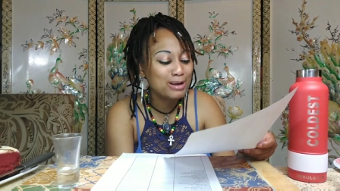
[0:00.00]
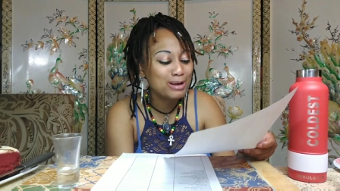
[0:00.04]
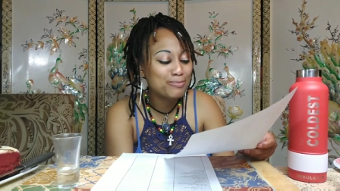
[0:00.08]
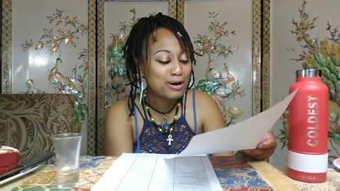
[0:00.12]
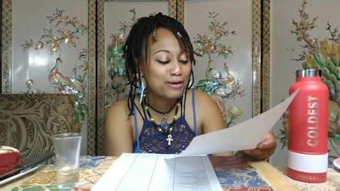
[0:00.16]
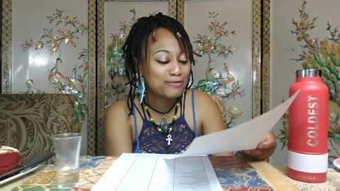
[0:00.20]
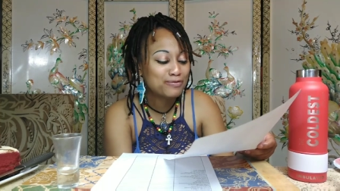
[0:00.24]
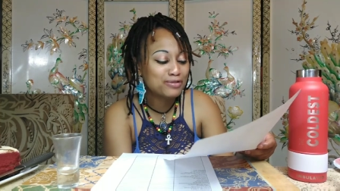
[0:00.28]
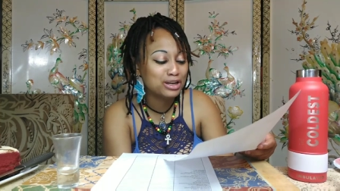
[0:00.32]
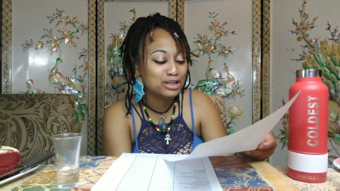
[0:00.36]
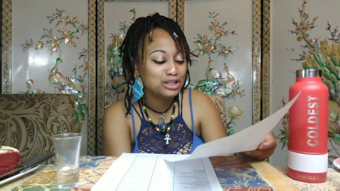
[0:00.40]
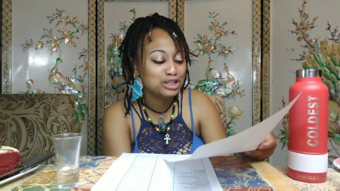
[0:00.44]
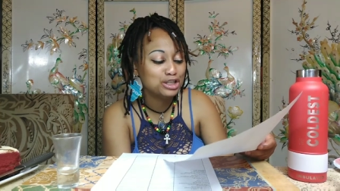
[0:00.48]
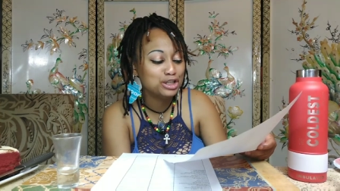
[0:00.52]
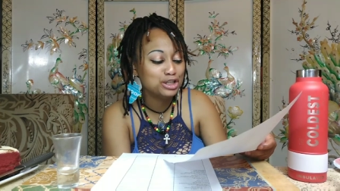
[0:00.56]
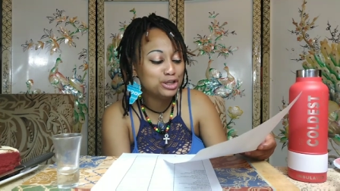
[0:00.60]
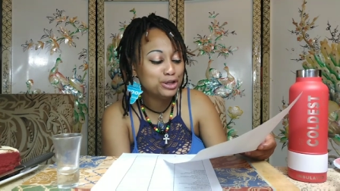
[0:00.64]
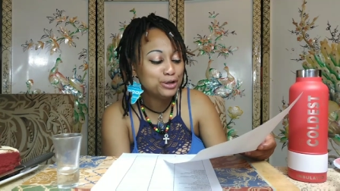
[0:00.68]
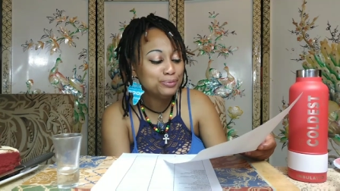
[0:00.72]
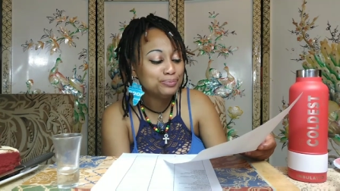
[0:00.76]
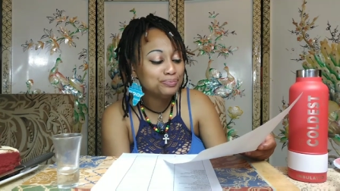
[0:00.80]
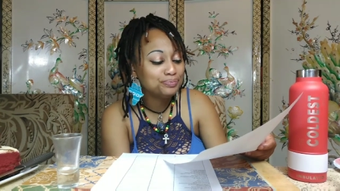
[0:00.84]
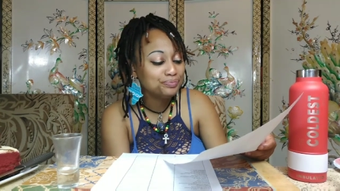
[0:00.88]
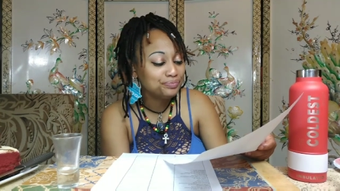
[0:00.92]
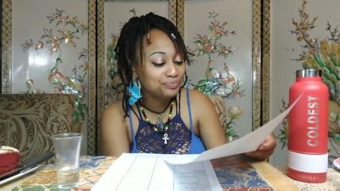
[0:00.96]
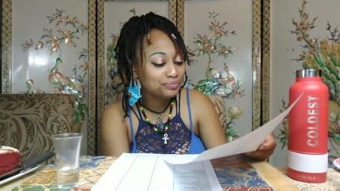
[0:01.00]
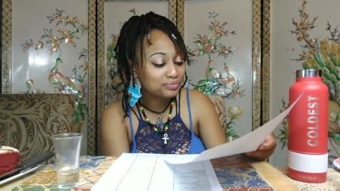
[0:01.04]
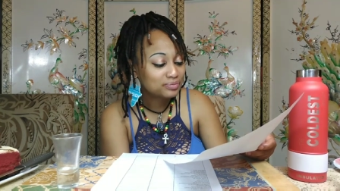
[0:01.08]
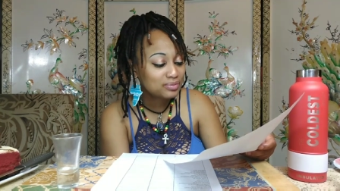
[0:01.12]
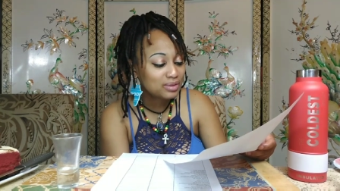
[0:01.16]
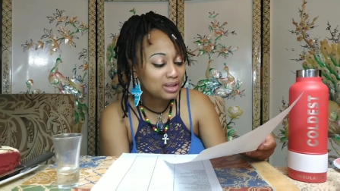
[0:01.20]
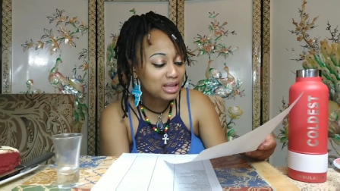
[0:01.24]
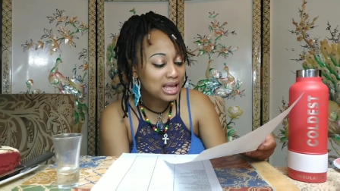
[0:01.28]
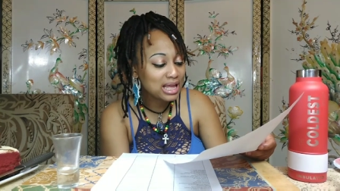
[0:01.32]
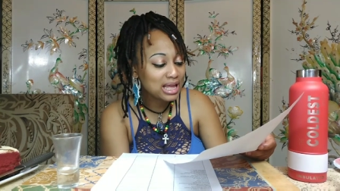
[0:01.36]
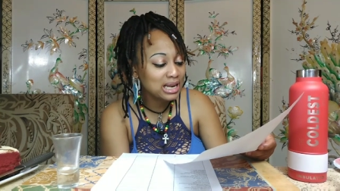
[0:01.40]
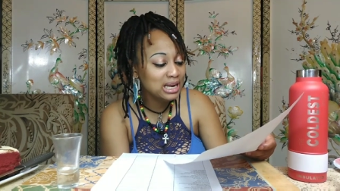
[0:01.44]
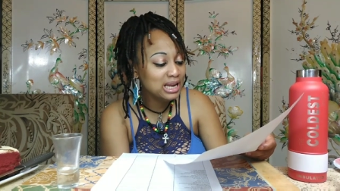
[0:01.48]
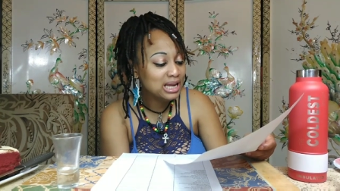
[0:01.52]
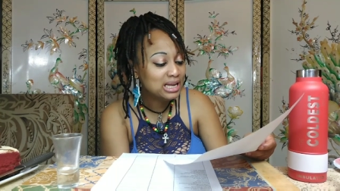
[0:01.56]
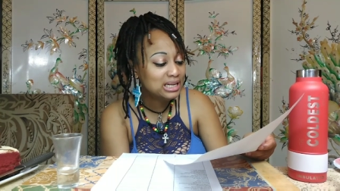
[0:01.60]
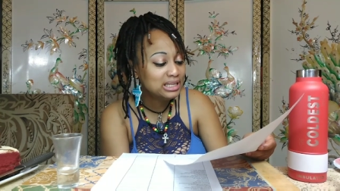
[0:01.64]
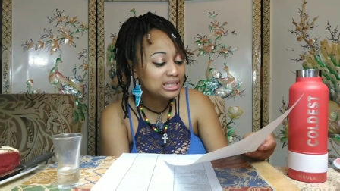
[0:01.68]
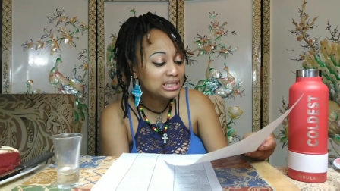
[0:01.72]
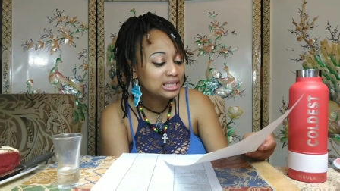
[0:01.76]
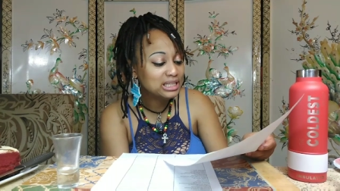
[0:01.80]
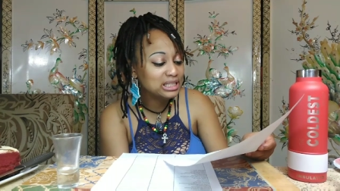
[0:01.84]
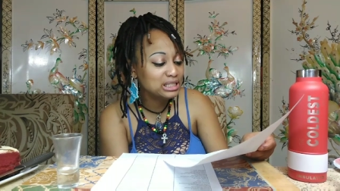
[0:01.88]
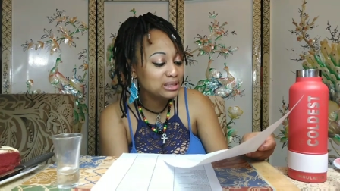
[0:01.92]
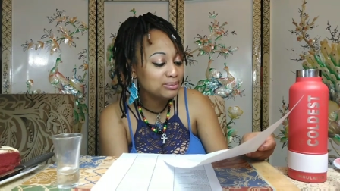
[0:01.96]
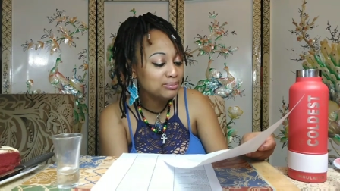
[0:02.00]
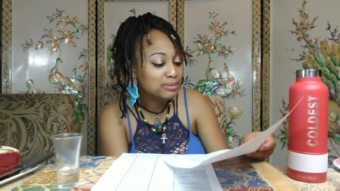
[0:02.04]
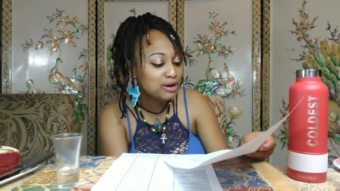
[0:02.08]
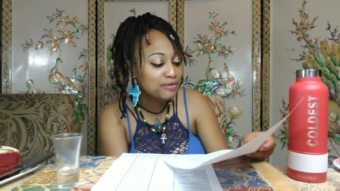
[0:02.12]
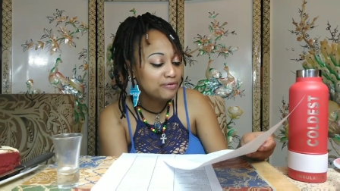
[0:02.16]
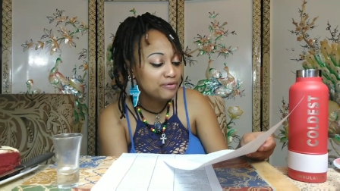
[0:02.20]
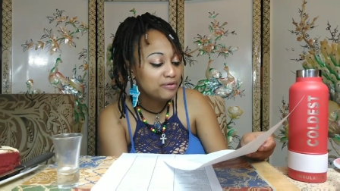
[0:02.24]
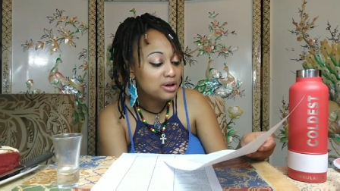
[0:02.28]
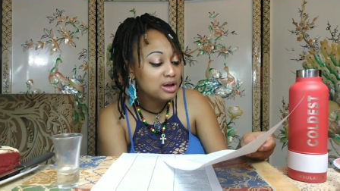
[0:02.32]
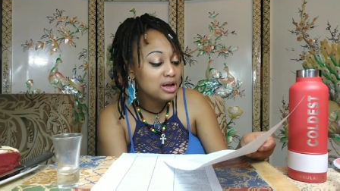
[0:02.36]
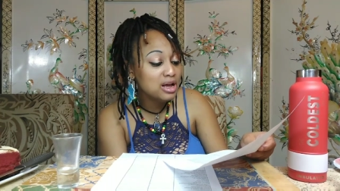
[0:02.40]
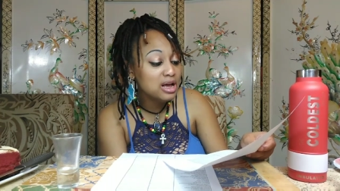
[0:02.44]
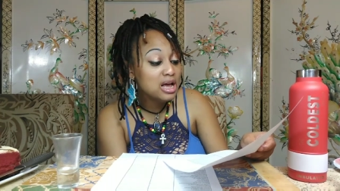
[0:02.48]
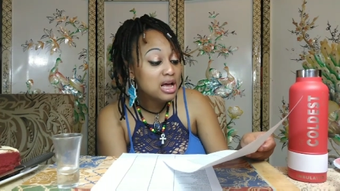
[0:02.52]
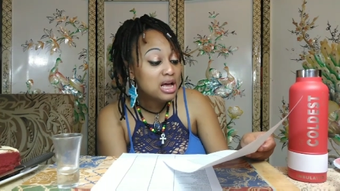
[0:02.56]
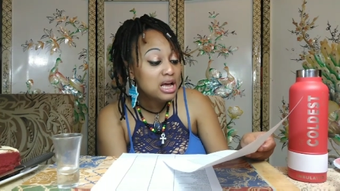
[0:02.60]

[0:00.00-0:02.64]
early birthday to you. Linda Smith